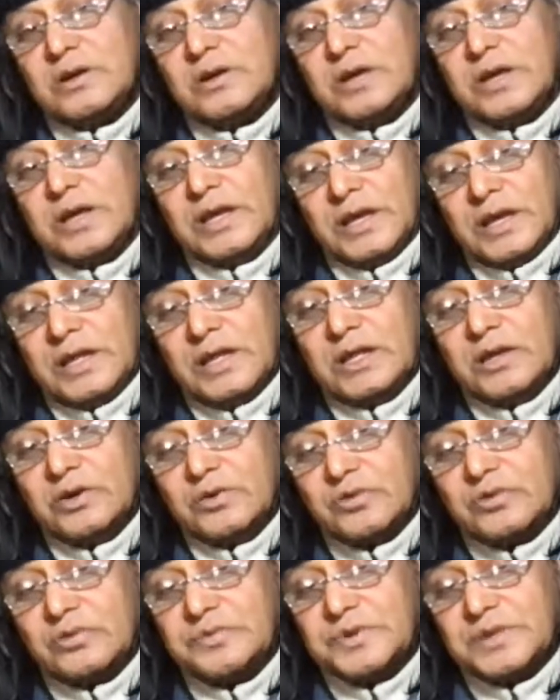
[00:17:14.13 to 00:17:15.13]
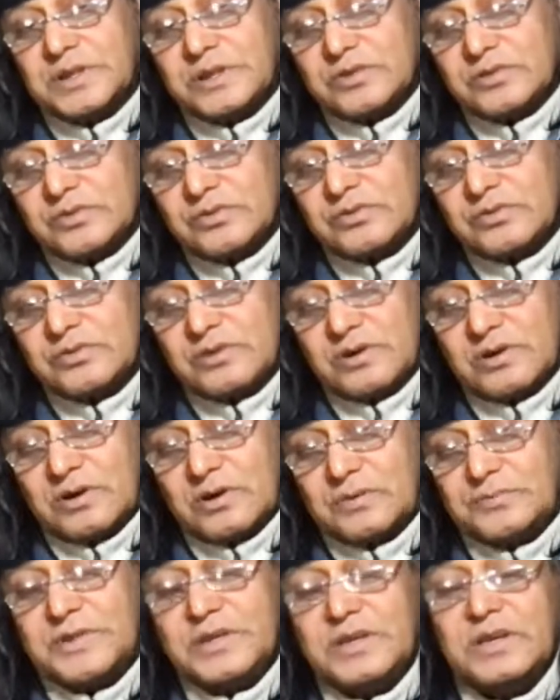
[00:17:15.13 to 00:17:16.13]
he knew to be the truth
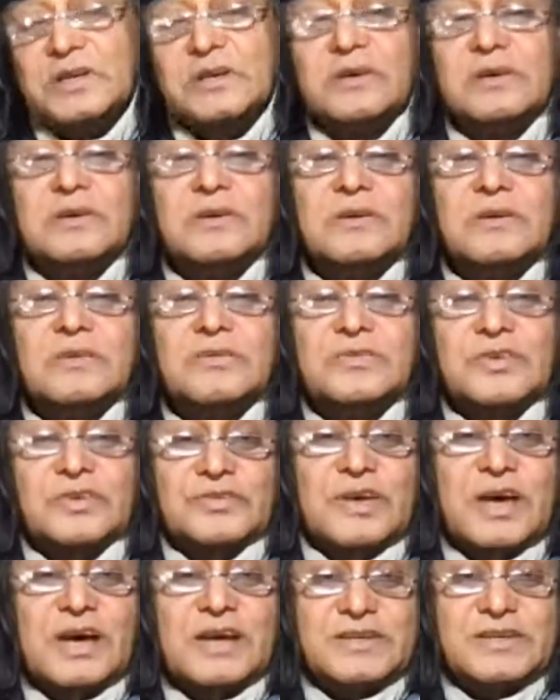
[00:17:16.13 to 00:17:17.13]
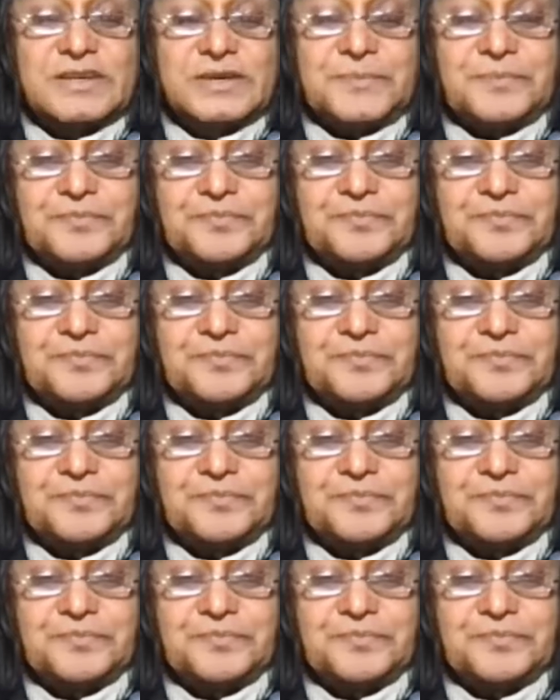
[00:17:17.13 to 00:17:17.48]
of the society.